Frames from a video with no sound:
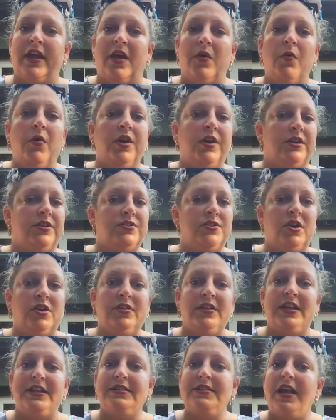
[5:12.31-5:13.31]
I want you to
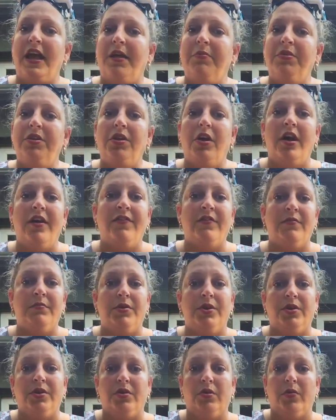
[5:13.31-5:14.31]
turn that tablet off and
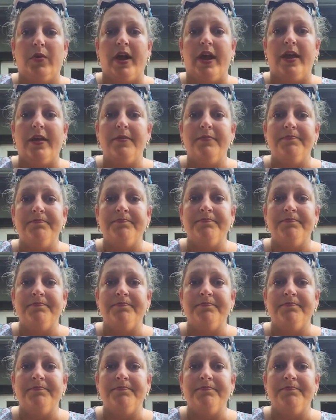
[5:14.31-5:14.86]
put it away.